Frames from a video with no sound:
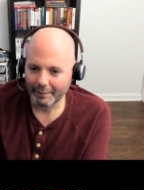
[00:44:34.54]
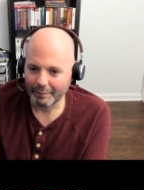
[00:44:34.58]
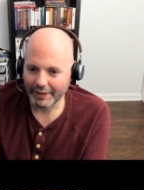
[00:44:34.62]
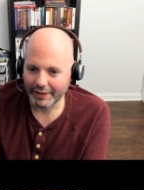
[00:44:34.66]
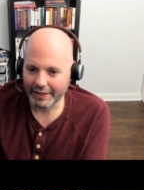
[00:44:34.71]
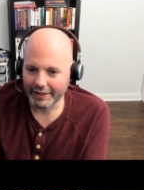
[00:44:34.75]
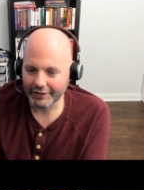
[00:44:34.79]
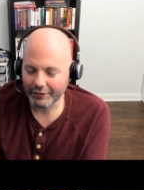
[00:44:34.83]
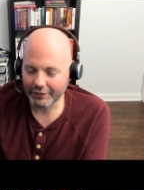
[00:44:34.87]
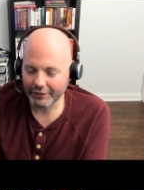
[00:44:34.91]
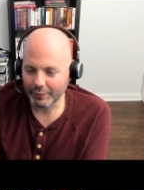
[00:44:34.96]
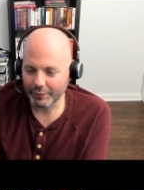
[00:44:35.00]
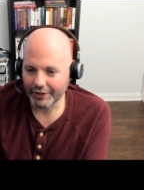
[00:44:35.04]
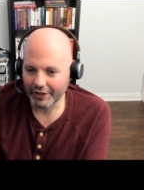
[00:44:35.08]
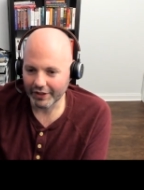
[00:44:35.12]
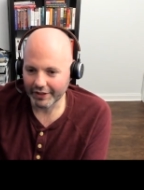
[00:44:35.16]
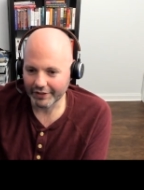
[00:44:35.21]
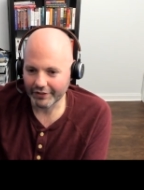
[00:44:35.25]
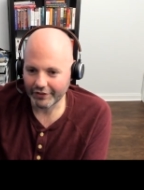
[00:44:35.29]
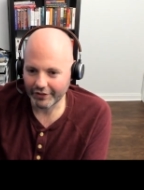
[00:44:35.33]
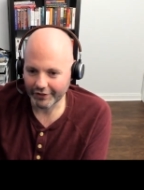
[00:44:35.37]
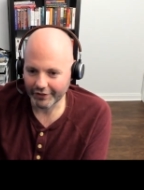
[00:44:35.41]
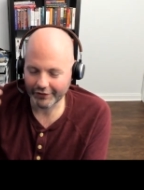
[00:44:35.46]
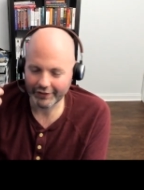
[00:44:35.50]
because we're
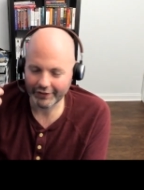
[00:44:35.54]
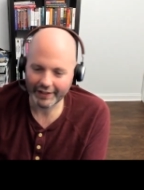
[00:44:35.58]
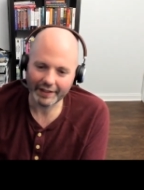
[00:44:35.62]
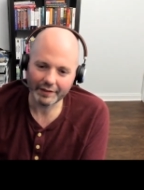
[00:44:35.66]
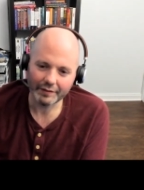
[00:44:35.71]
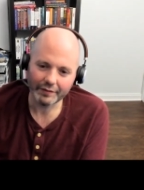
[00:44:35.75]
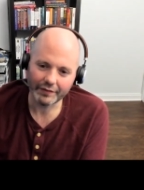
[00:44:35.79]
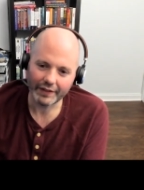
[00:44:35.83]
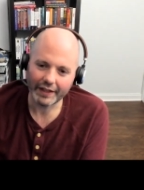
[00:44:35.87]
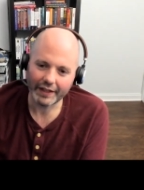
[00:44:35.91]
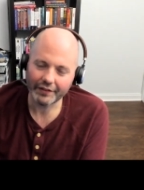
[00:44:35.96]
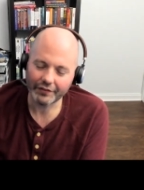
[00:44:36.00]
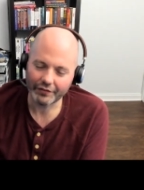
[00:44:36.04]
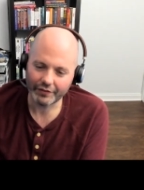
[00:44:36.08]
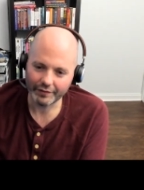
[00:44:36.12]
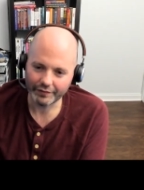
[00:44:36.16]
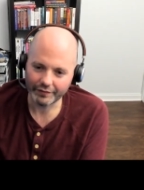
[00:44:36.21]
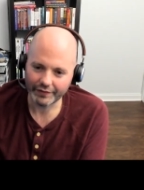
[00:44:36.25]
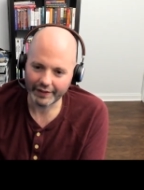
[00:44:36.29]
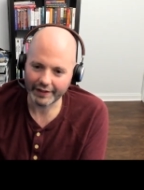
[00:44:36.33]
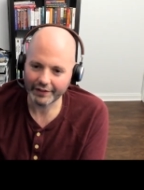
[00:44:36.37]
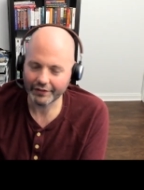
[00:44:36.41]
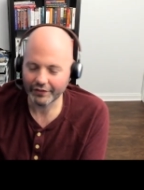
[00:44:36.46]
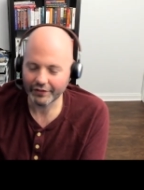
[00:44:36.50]
not just getting faster
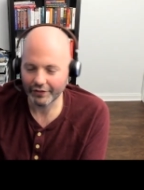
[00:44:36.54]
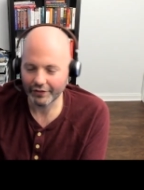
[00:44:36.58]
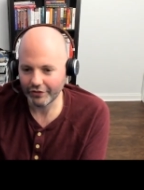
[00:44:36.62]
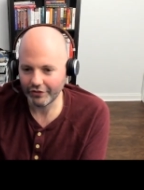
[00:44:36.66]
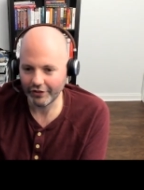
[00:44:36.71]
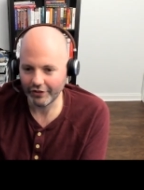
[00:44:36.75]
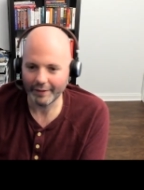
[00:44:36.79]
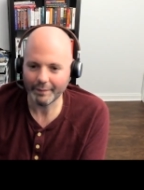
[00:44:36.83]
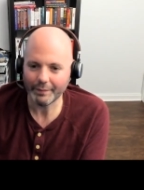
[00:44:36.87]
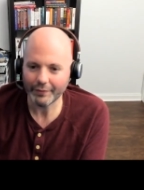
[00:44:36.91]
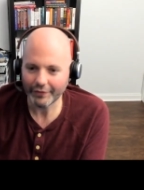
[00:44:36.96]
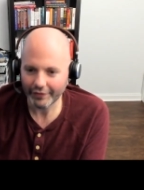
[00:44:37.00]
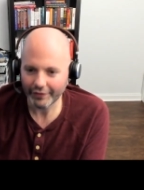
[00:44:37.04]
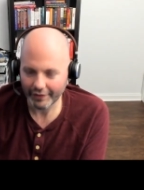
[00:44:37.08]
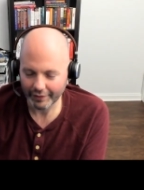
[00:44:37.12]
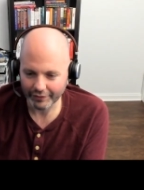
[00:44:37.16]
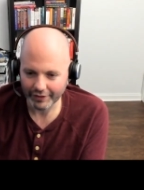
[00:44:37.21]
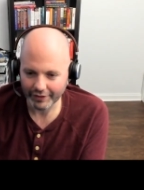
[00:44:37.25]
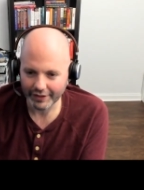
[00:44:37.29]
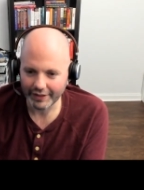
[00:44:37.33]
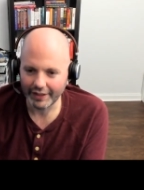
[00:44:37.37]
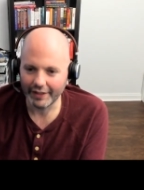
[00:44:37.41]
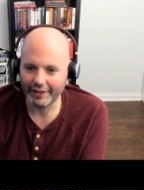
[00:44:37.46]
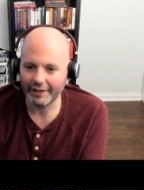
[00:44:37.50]
and faster chips
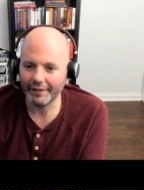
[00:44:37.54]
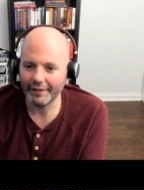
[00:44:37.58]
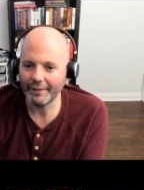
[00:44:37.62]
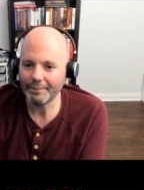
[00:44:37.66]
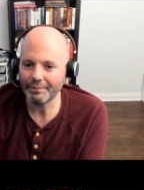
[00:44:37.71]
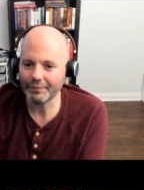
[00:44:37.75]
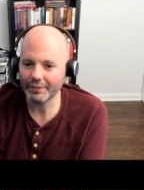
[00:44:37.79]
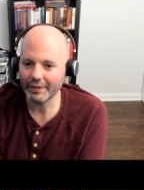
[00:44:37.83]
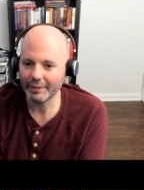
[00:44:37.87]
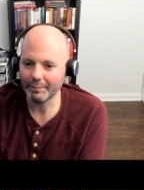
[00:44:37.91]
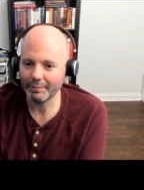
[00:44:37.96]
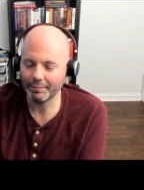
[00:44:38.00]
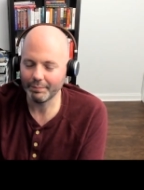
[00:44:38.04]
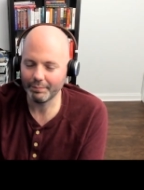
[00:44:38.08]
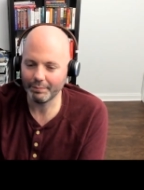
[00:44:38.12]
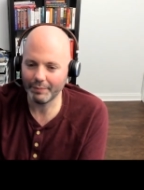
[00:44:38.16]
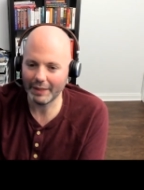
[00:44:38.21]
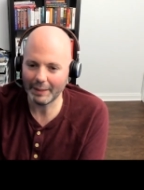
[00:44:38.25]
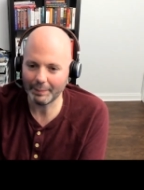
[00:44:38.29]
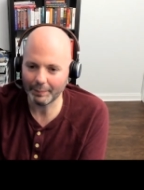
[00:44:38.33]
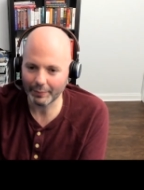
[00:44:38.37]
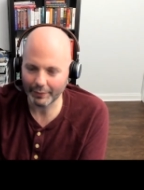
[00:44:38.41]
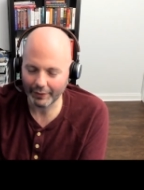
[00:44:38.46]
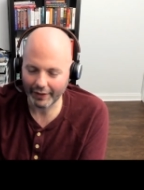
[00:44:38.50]
every year,
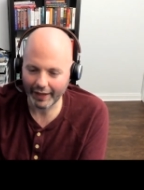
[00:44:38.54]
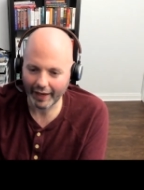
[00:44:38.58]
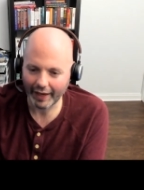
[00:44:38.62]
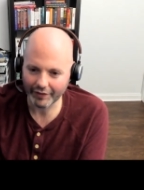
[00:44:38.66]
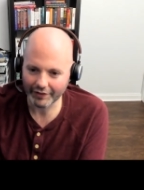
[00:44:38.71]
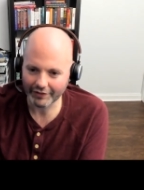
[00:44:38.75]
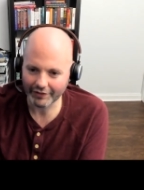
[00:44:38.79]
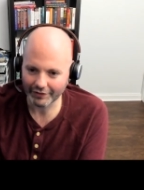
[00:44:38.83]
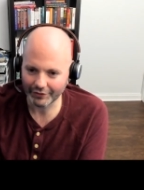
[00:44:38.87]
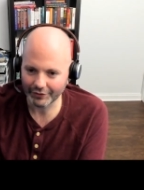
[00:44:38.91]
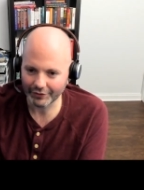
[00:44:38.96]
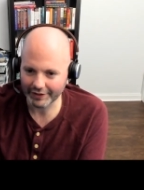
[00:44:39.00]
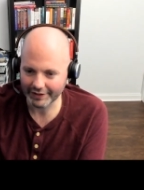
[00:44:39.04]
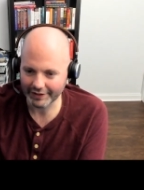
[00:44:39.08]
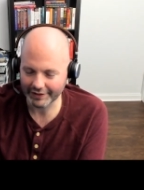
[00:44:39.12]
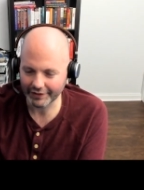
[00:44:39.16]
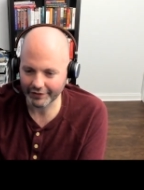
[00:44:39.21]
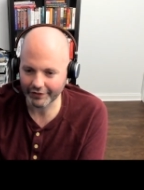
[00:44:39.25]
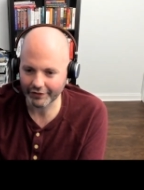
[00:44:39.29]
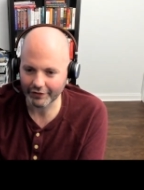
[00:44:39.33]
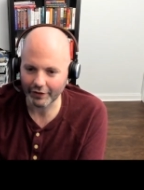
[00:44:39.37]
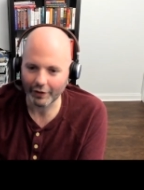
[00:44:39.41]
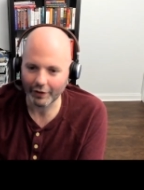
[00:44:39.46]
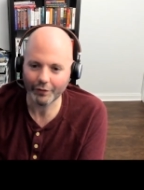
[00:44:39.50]
people are having to look at
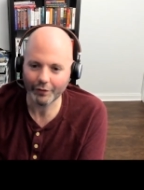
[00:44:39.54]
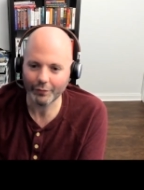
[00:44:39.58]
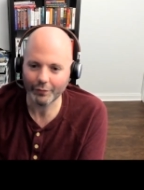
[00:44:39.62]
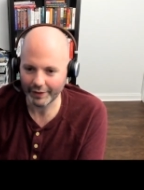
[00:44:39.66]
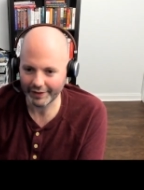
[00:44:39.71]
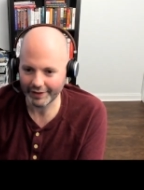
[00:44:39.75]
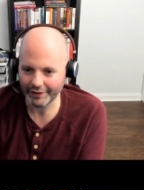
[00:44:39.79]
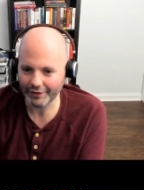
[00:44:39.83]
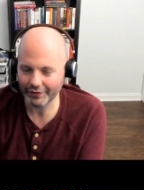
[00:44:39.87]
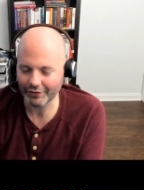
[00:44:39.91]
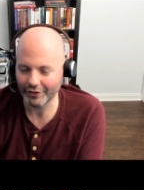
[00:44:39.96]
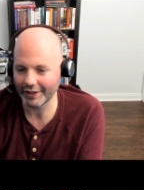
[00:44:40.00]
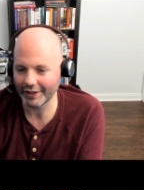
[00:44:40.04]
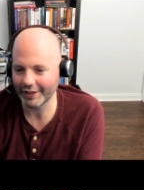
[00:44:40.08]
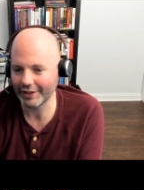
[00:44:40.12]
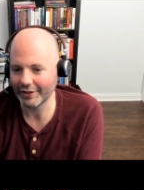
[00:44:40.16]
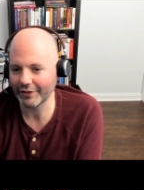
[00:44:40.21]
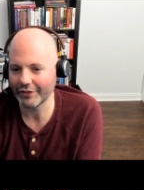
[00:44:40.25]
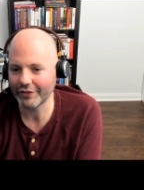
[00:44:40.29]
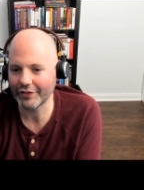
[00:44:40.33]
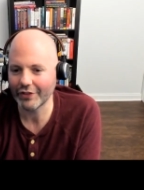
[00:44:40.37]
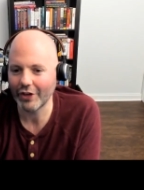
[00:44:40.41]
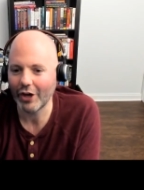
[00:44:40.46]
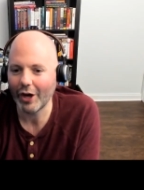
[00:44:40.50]
the software that's
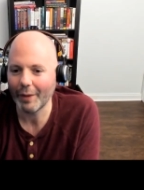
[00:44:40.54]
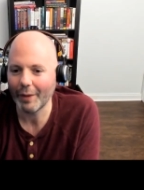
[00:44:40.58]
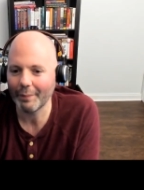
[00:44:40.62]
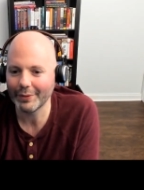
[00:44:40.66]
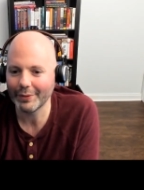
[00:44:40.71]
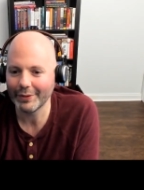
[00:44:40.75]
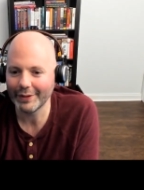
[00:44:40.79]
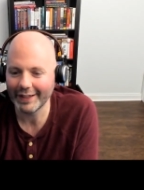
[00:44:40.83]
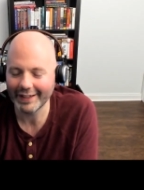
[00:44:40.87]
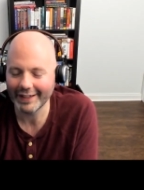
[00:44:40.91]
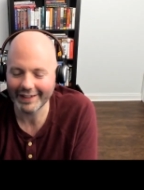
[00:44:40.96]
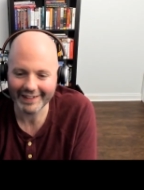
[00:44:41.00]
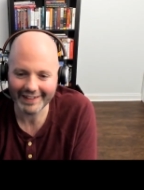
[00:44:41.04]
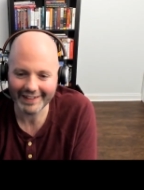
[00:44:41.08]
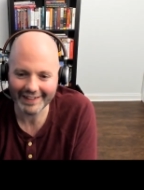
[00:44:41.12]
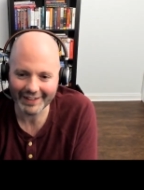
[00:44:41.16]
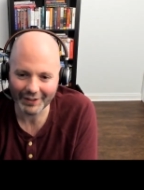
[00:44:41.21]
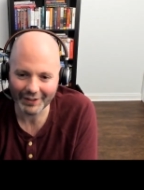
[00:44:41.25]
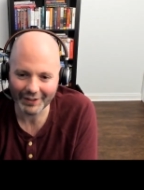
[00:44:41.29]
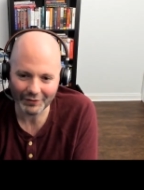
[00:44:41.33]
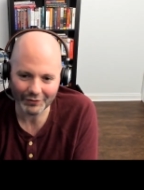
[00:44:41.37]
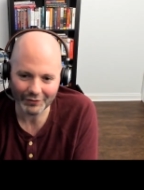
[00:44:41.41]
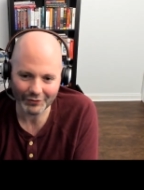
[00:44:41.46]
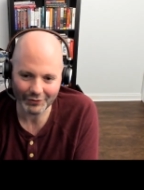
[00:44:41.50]
running on top. And
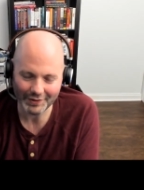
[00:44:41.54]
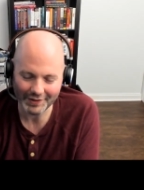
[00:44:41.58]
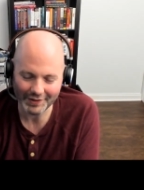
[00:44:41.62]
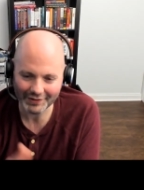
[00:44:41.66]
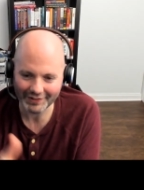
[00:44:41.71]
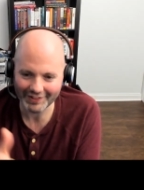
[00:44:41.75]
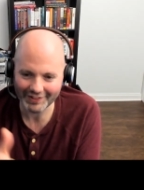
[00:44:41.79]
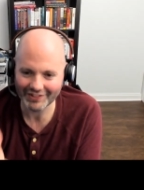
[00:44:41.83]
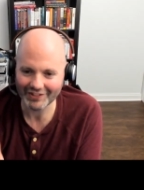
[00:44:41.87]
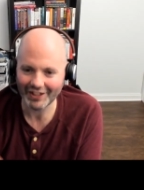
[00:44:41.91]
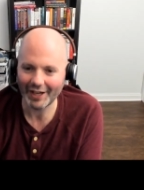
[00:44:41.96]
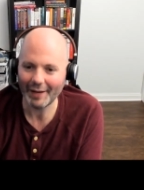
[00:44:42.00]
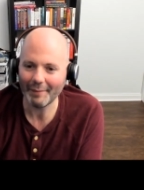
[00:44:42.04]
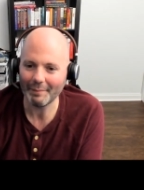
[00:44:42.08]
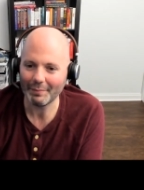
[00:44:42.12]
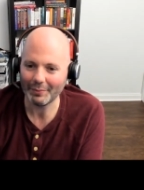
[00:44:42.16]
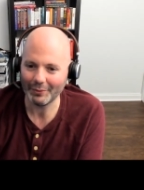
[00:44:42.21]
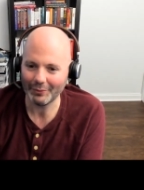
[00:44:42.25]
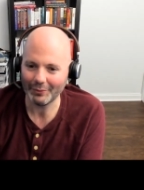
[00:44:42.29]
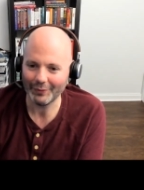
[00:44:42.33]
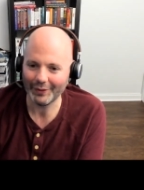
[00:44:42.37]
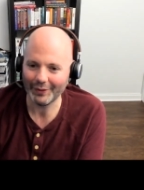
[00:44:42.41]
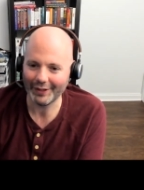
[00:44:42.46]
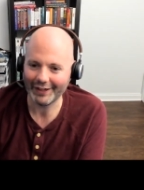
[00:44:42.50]
he goes through this
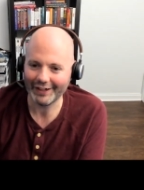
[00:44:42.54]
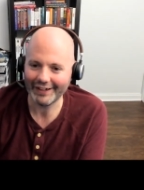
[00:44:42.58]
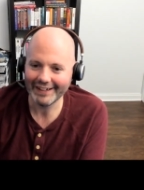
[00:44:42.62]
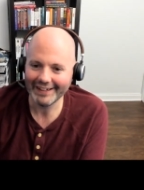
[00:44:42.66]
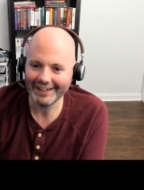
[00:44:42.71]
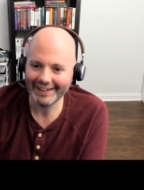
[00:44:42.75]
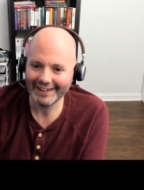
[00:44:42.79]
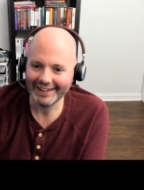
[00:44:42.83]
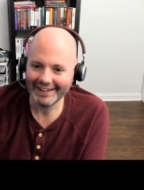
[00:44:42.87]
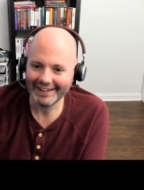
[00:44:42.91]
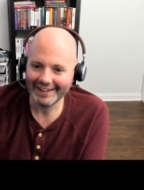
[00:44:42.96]
example where